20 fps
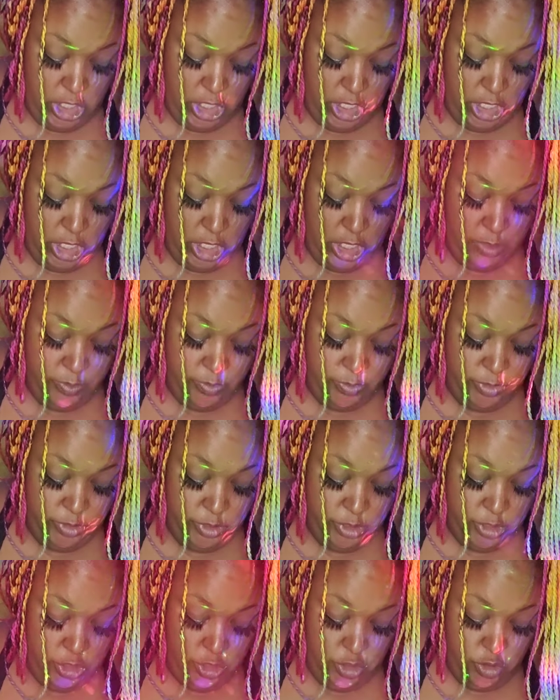Um,
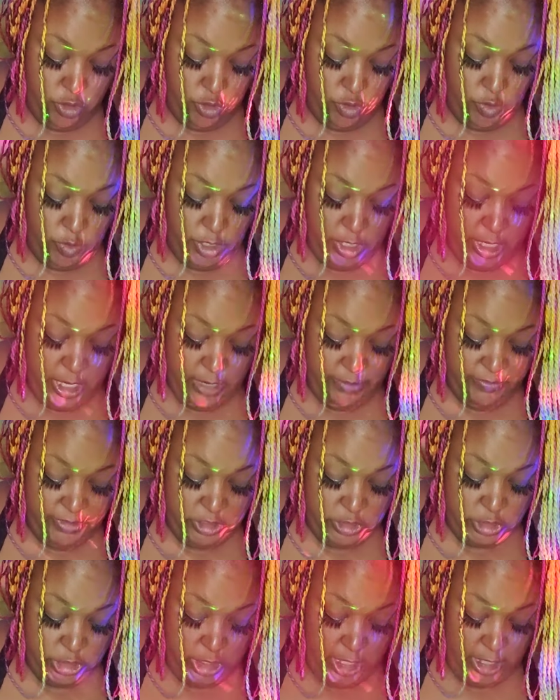you were
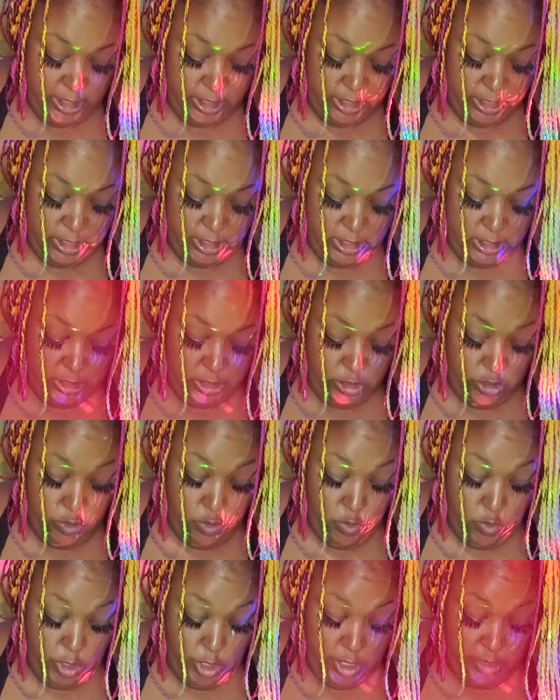rejected.
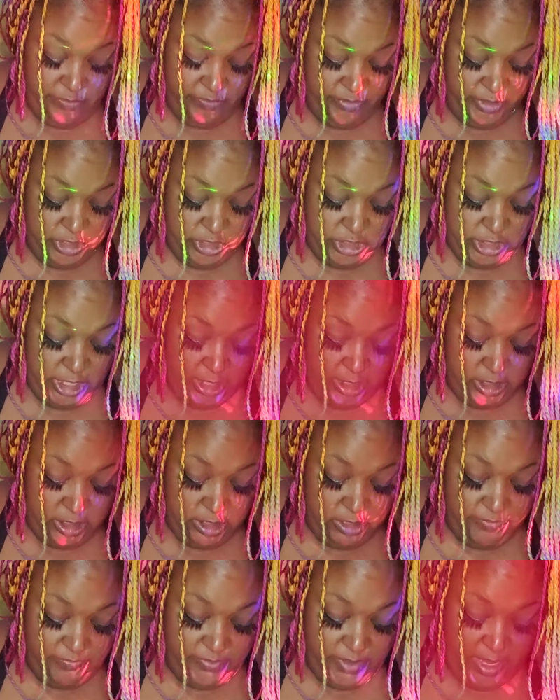You weren't
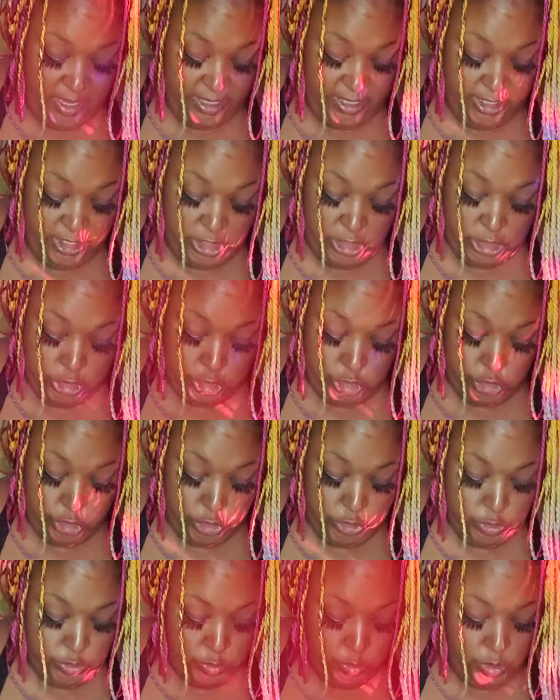rejected. Divine hid
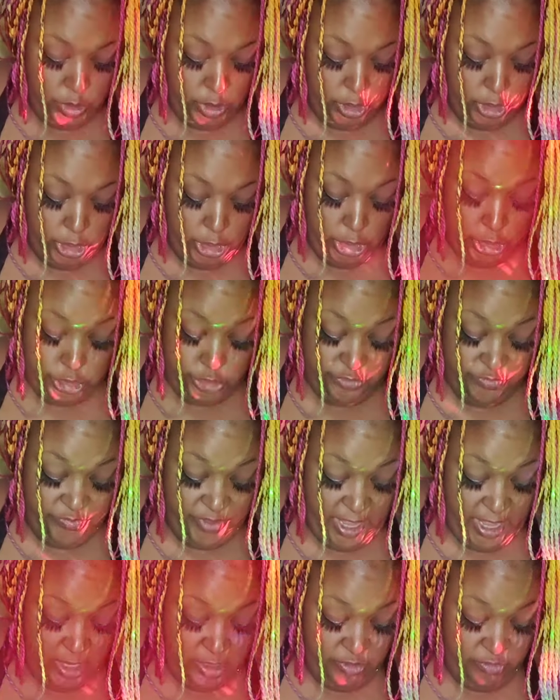you, hid your
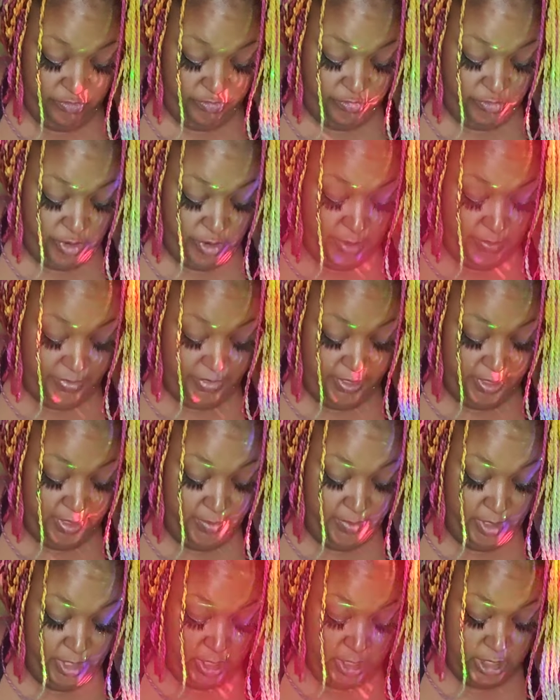value from
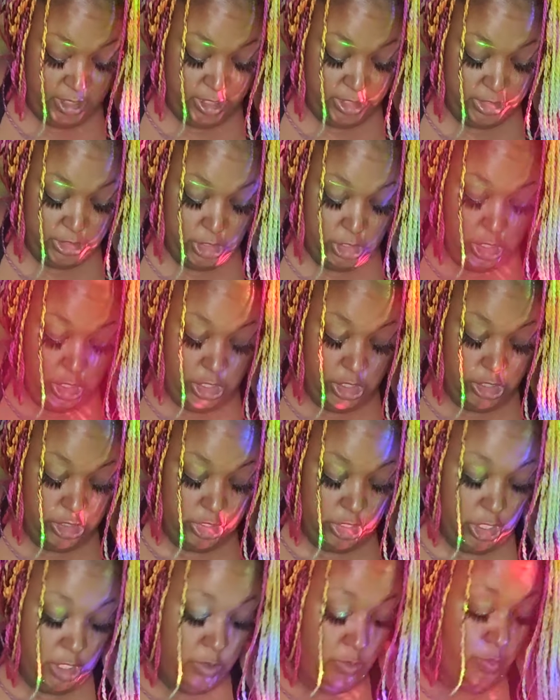them because
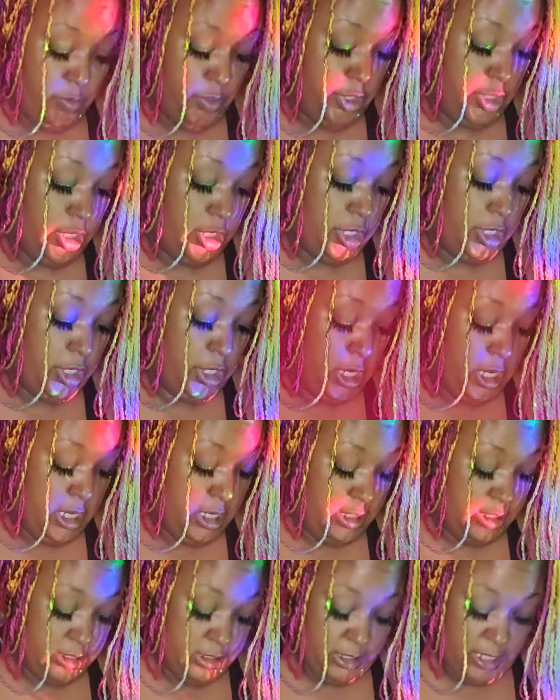they were
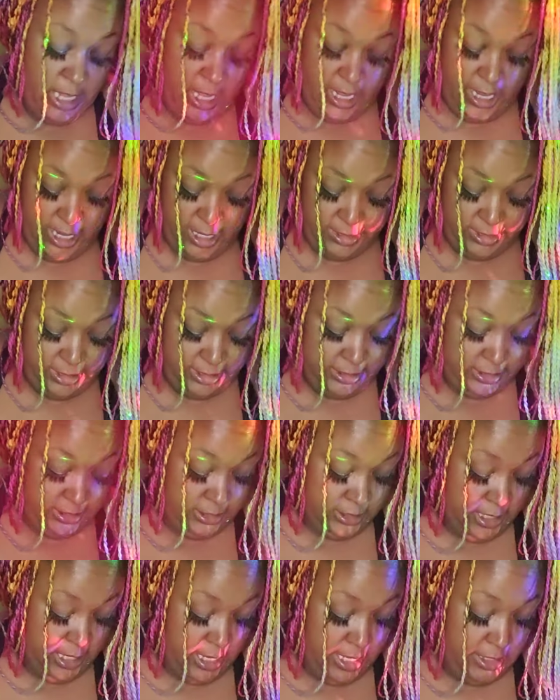not
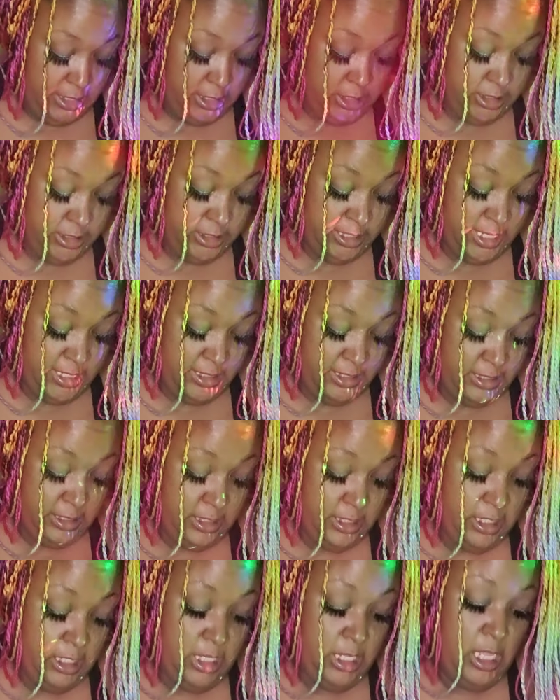assigned your
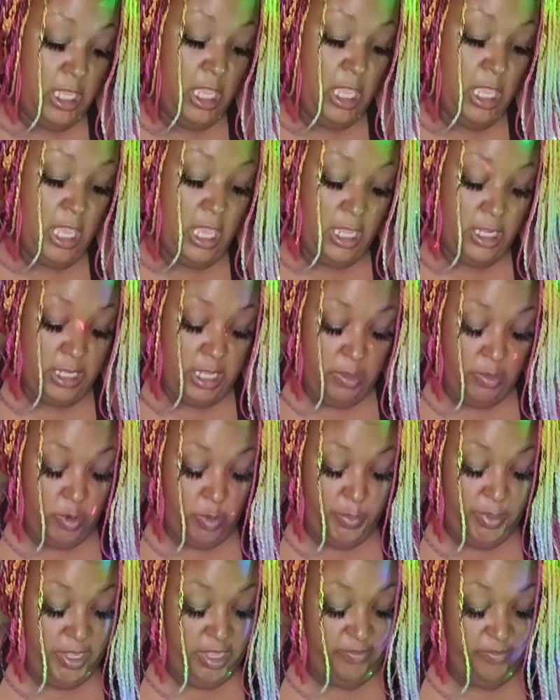destiny, and they
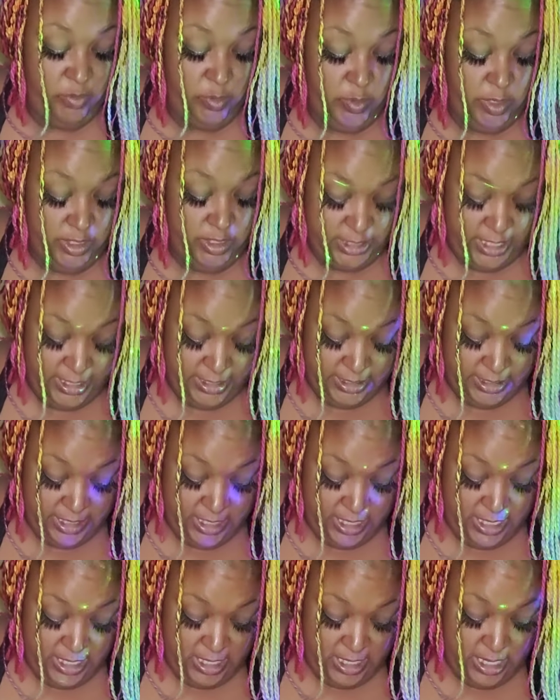will pay for what they
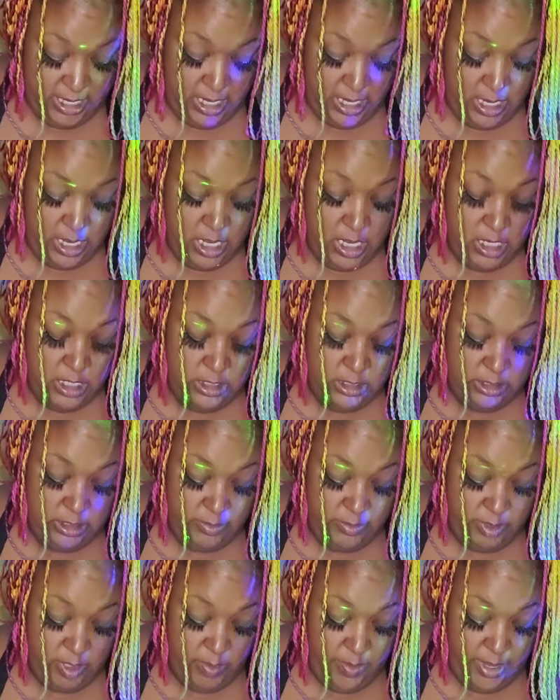did here.
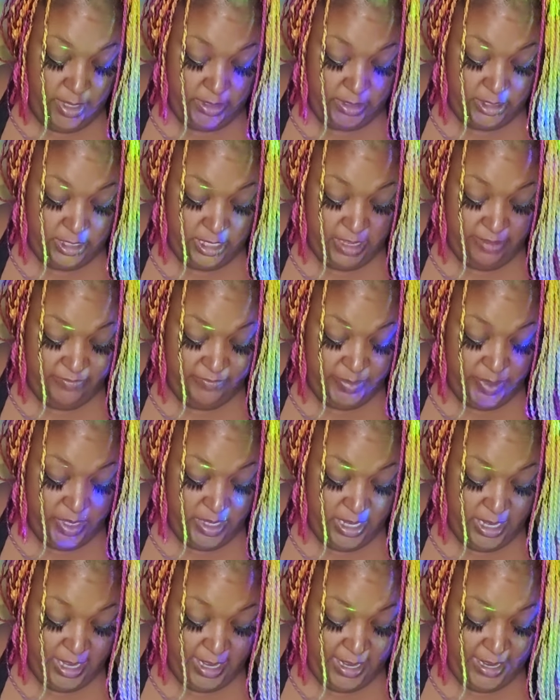Something about the
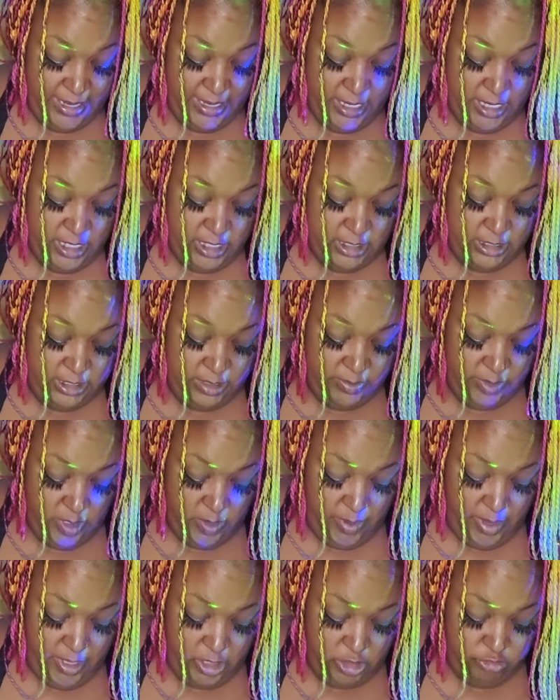FBI.
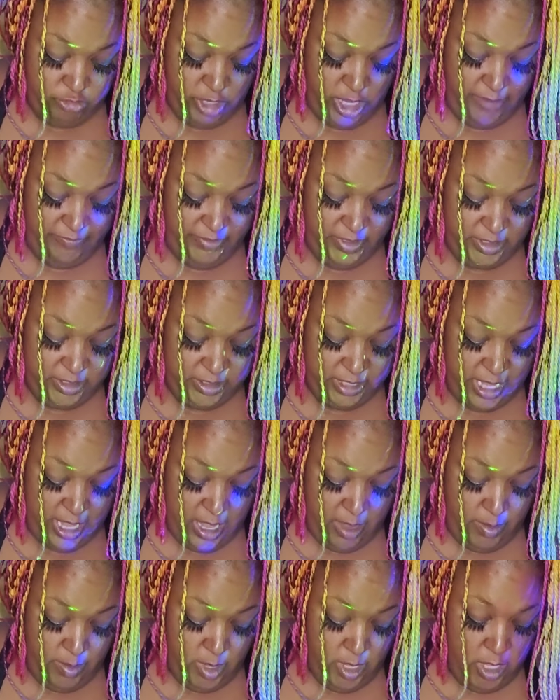Something about a traffic
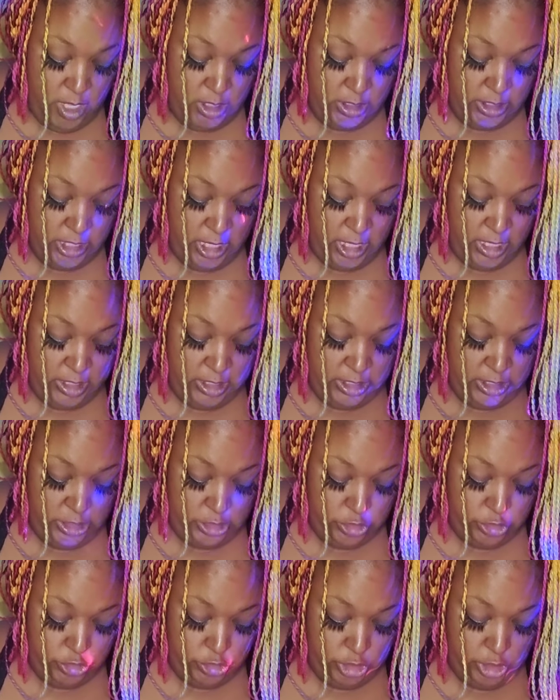stop that
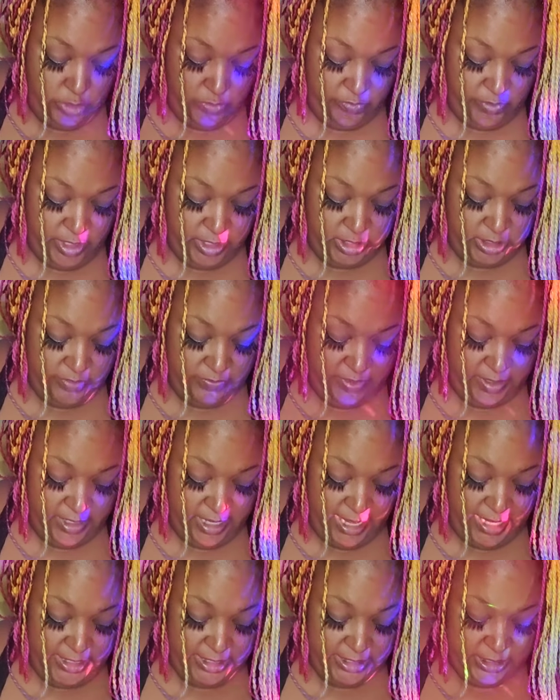leads to the arrest of a
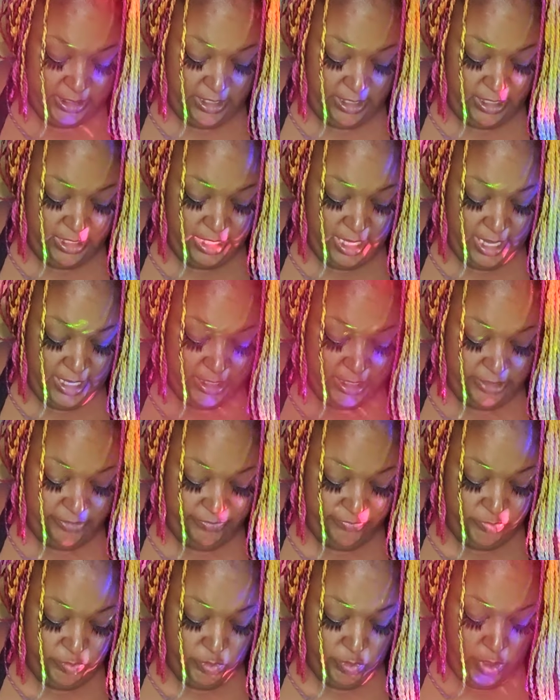
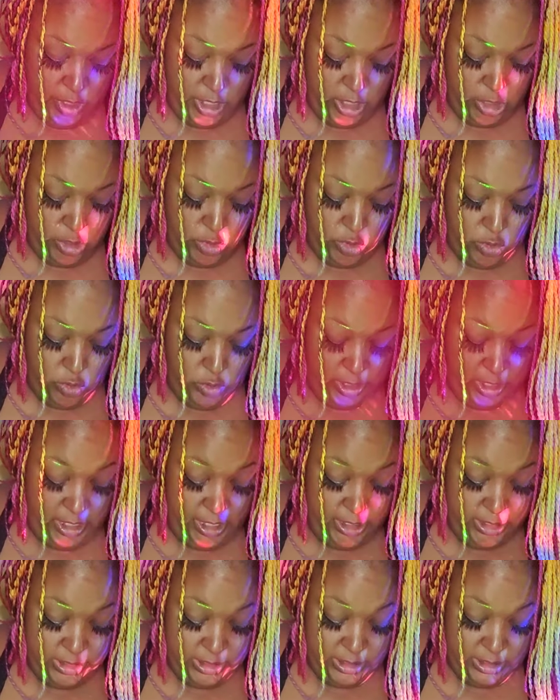1994 cold
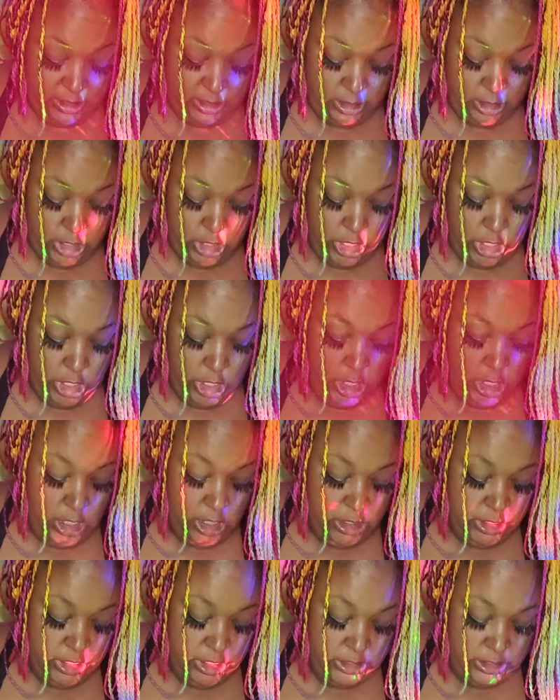case killer.
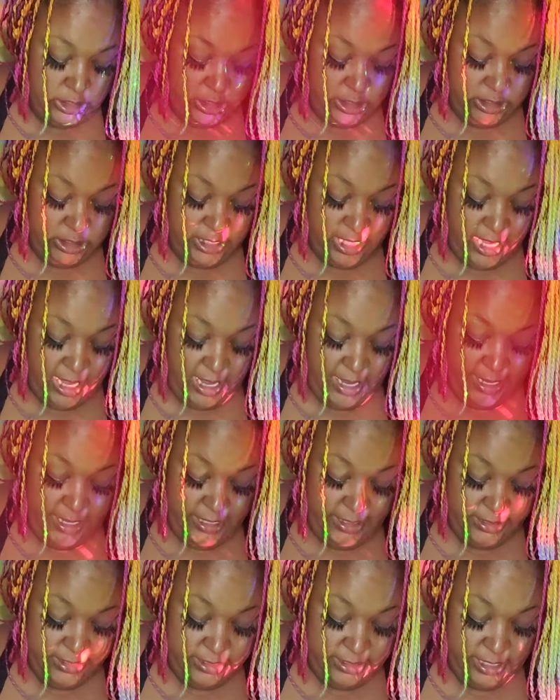This is
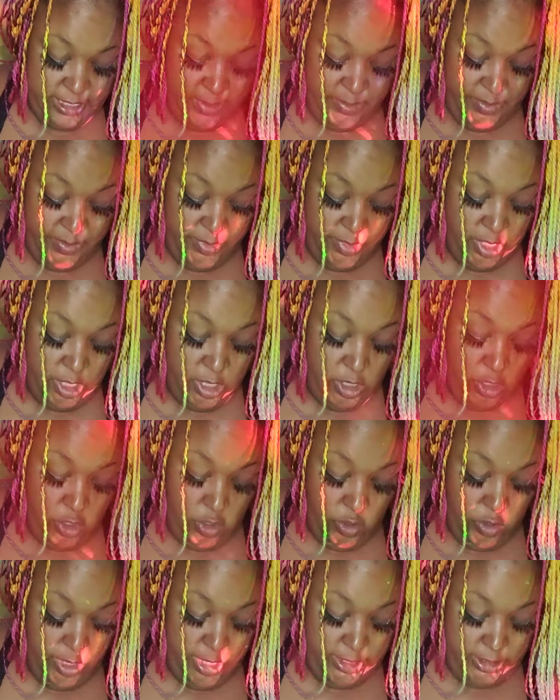God is come
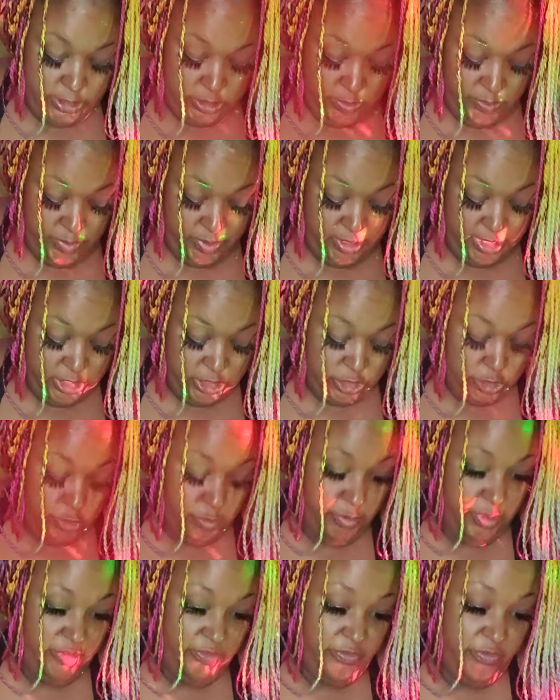going to bless
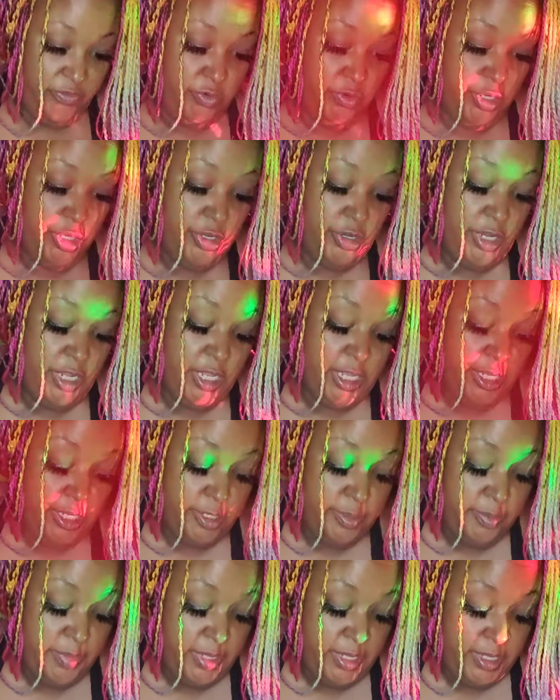you before your
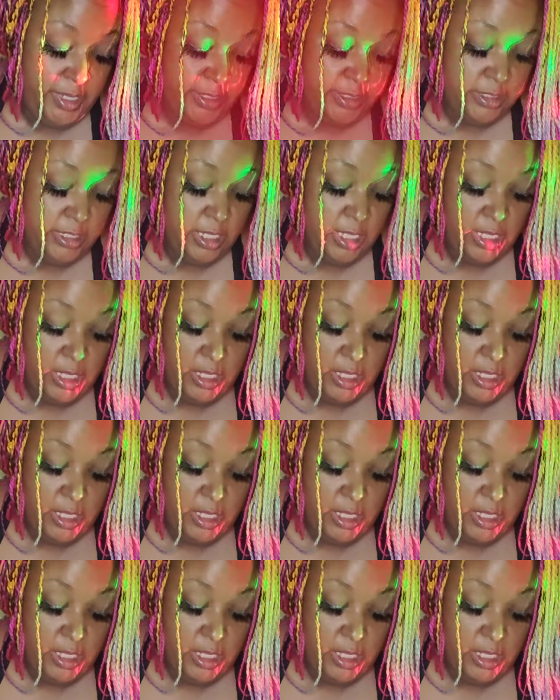enemies.